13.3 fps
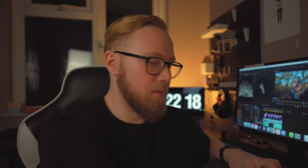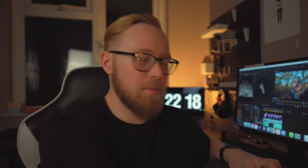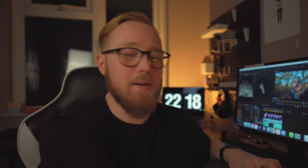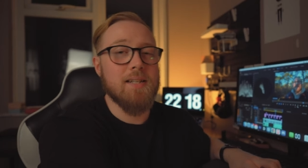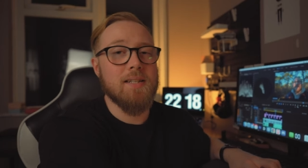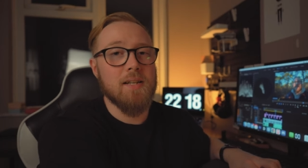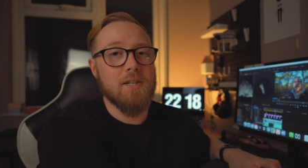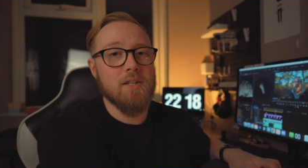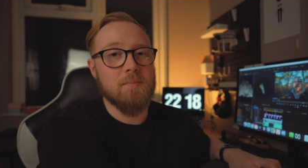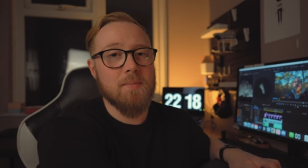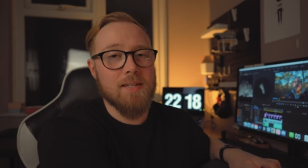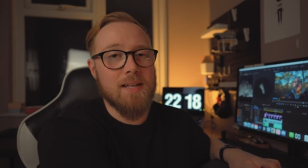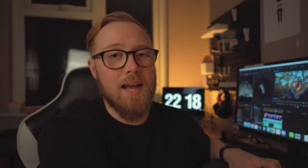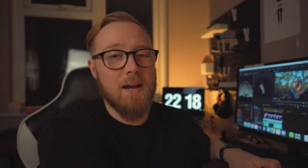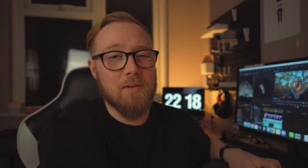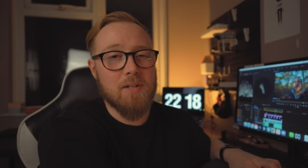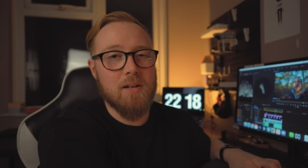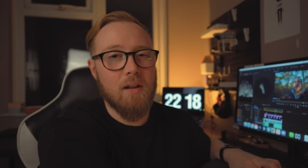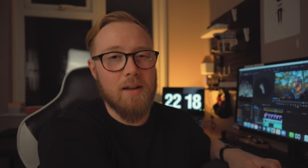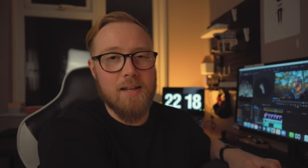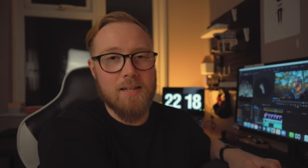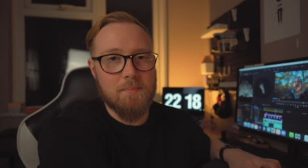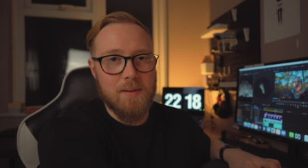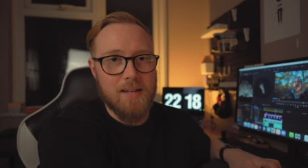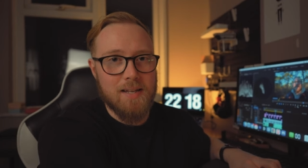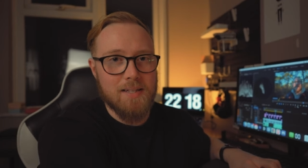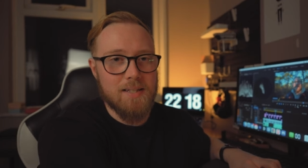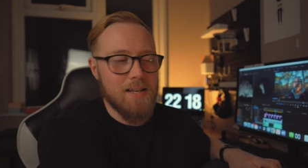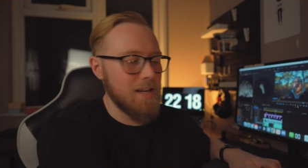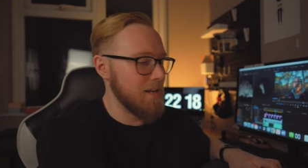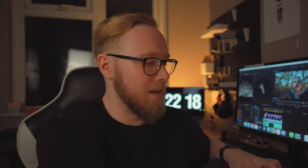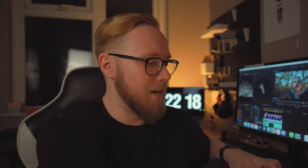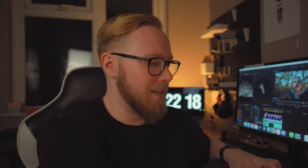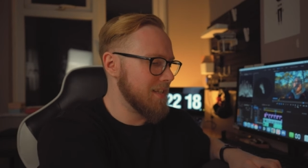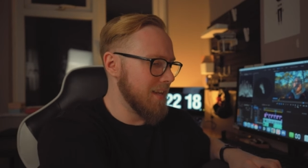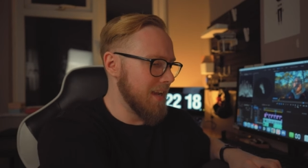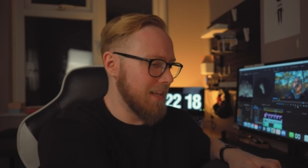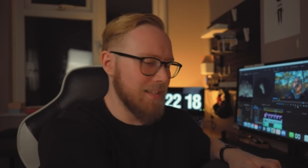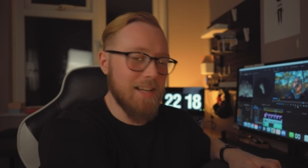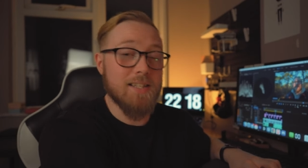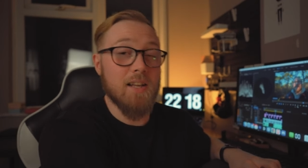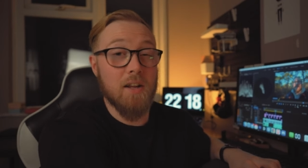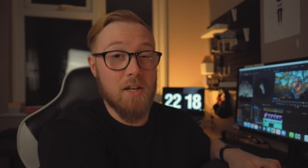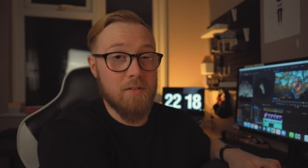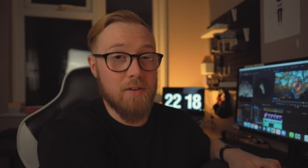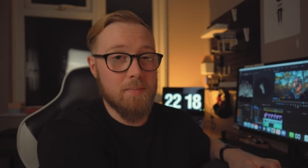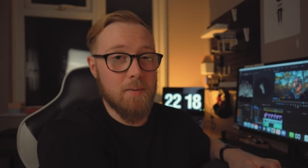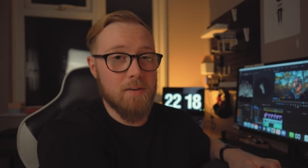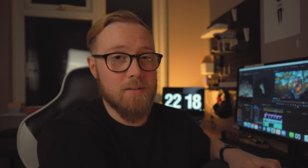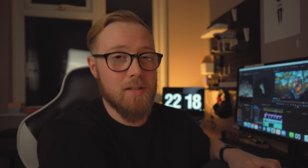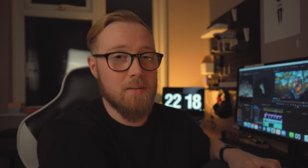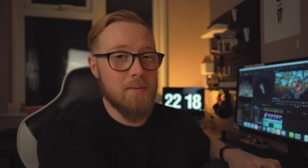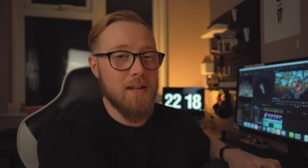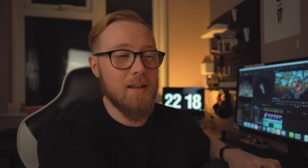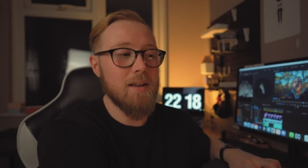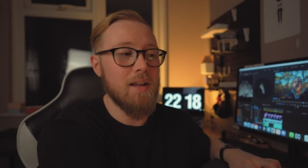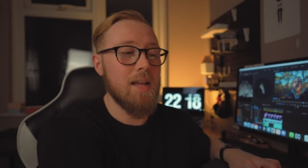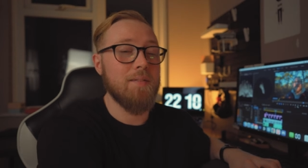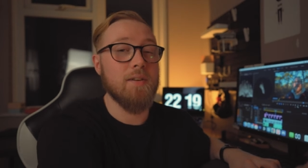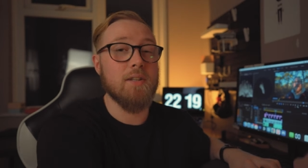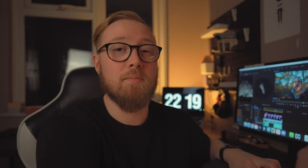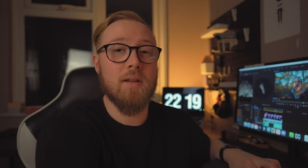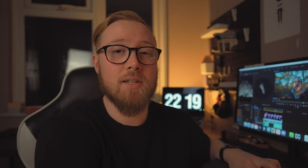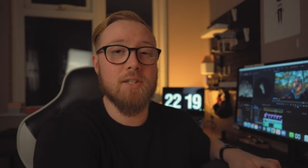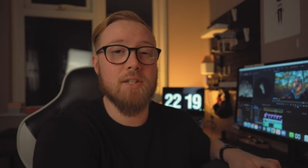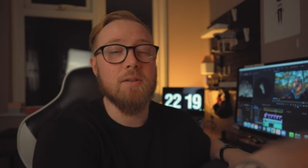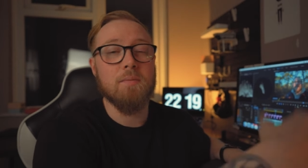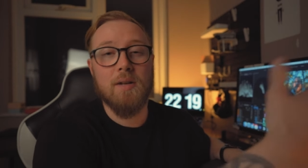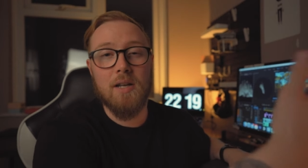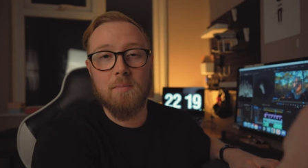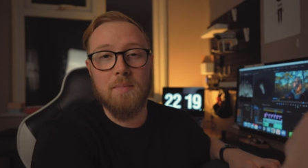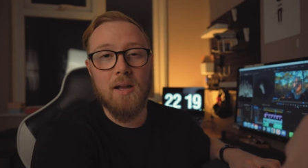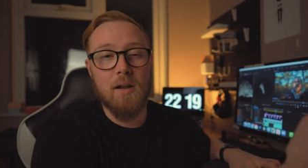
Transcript: which basically just means how much light it's being seen, and it's saying that it's underexposed at the minute. If it was +2, it would be